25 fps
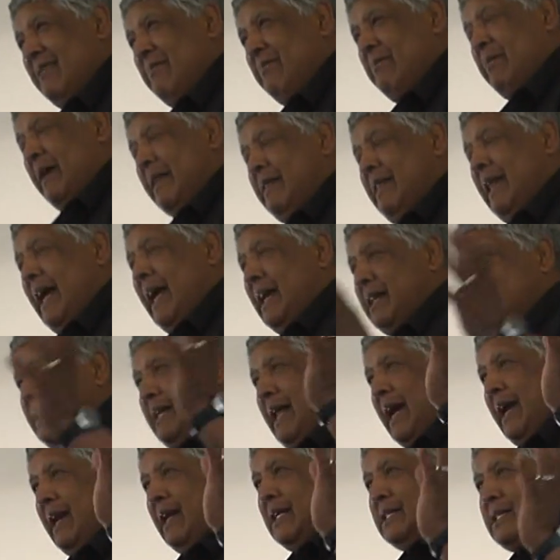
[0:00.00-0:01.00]
But
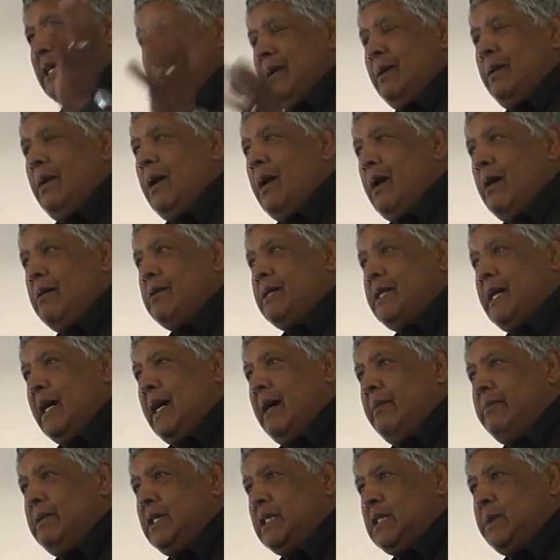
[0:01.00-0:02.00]
that is a long
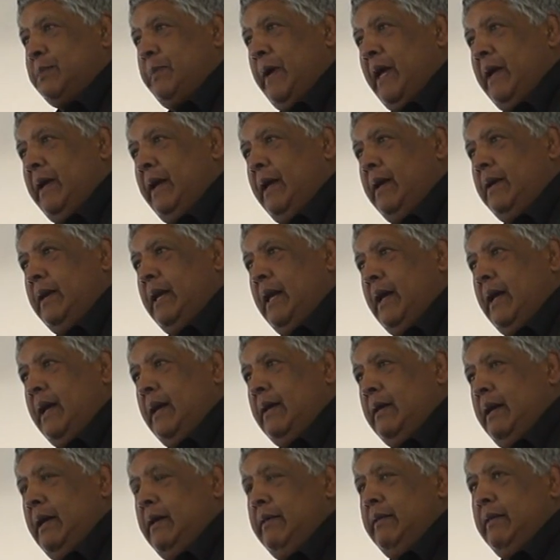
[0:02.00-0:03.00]
time to spend in
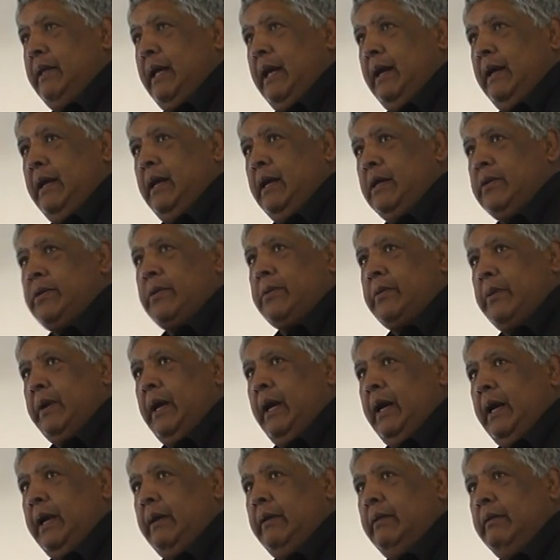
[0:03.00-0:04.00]
the
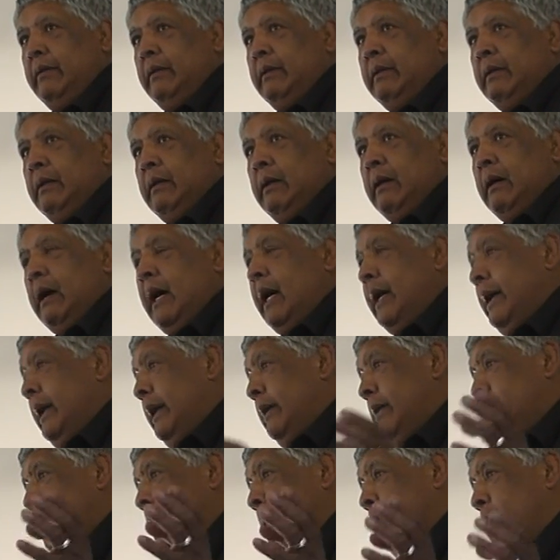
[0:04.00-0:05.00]
industry, and I
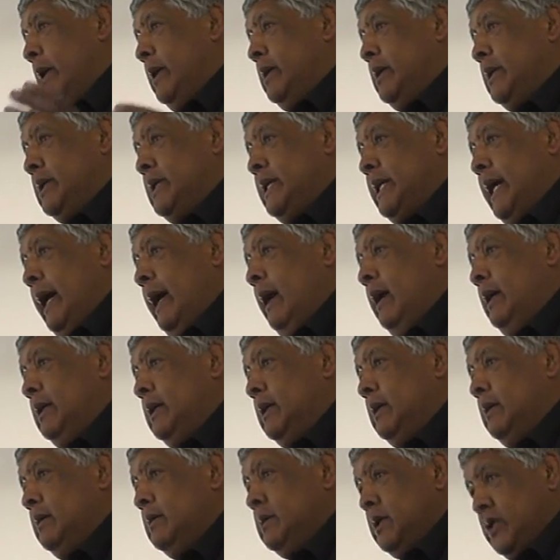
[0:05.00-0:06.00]
didn't know when to say
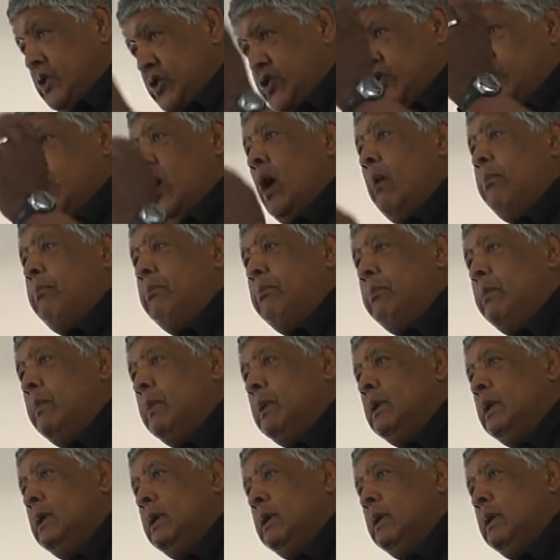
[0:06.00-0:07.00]
stop.
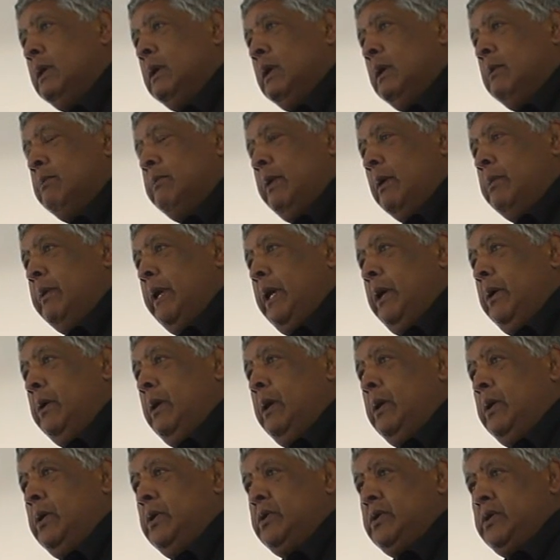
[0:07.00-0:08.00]
But when you
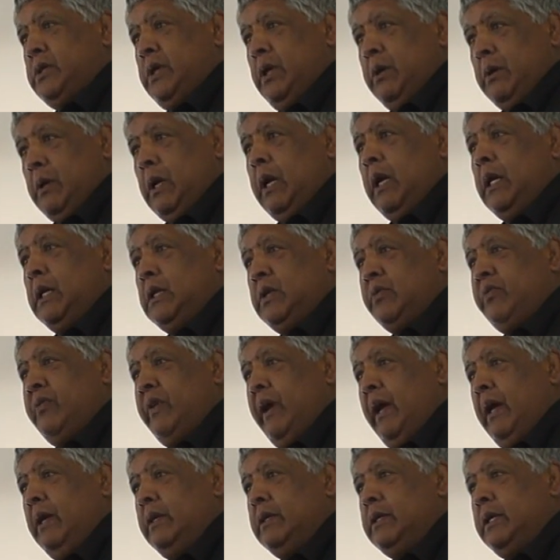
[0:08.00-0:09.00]
lose your close
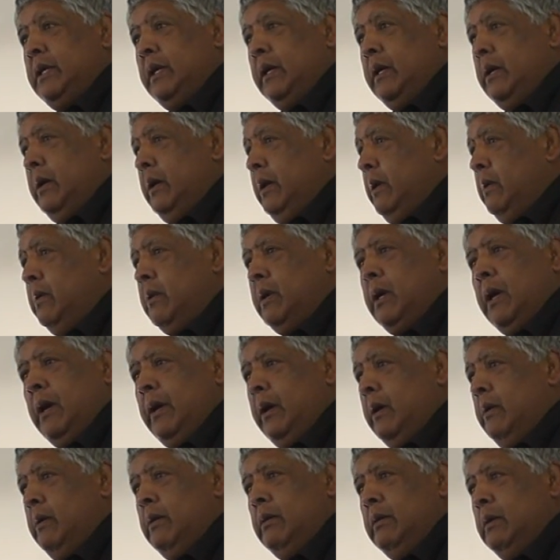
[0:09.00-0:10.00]
friends, you know, you've got
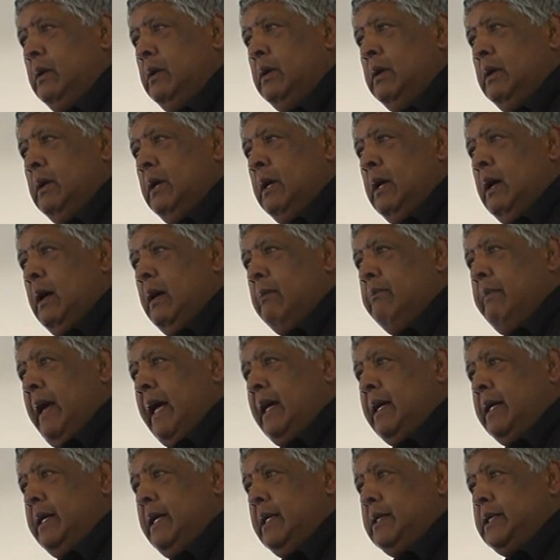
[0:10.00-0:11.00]
to
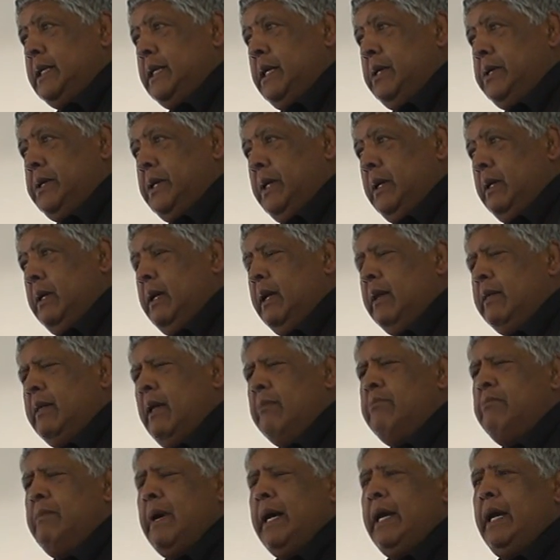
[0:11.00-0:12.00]
make a decision.
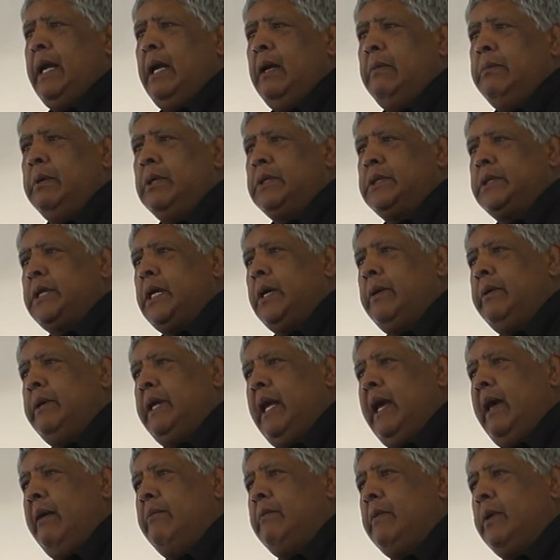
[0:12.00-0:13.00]
The money was so
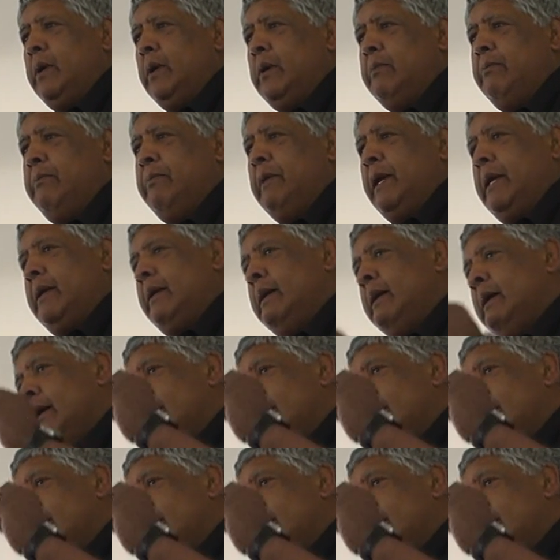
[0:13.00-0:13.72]
damn good, but